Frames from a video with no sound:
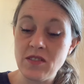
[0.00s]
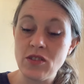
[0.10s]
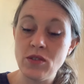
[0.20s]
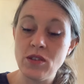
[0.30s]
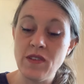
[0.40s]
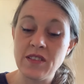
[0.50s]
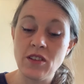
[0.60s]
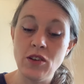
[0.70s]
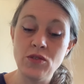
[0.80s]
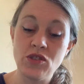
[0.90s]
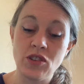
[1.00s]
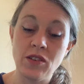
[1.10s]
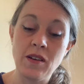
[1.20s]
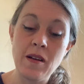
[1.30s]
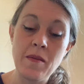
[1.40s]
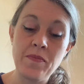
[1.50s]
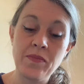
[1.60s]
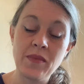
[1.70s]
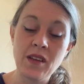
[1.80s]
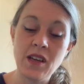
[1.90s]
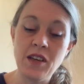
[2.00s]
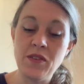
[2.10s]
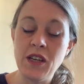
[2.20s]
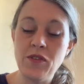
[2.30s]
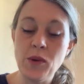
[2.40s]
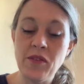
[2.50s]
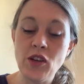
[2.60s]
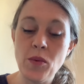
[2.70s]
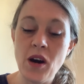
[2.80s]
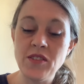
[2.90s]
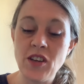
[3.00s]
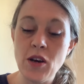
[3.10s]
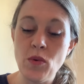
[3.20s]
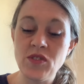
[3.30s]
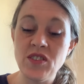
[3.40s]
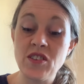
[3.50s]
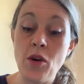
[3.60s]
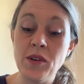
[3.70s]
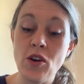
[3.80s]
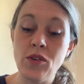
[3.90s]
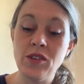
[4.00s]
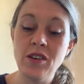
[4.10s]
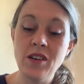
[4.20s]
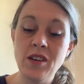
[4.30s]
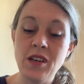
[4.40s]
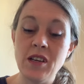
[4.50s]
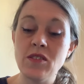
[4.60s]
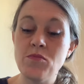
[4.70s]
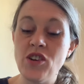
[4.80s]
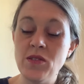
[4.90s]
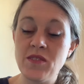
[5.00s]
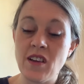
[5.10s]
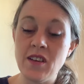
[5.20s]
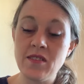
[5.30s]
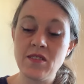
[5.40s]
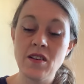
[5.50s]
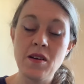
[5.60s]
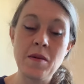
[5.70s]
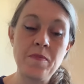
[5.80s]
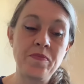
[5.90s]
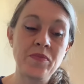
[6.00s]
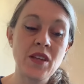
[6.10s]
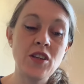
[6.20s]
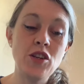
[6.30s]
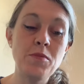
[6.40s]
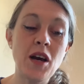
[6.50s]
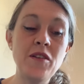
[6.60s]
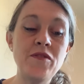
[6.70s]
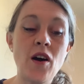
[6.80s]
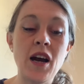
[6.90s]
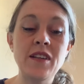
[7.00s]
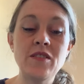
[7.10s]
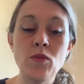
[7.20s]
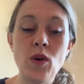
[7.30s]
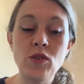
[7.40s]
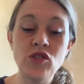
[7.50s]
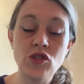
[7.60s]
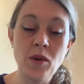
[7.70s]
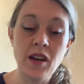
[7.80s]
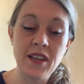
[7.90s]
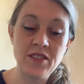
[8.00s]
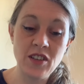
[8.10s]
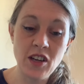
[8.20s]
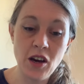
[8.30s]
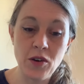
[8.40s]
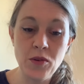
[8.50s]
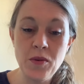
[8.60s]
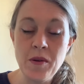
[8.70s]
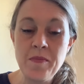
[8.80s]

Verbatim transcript: to the resolution, even if you have no idea what is going on in the process. You may find that whilst you are letting go,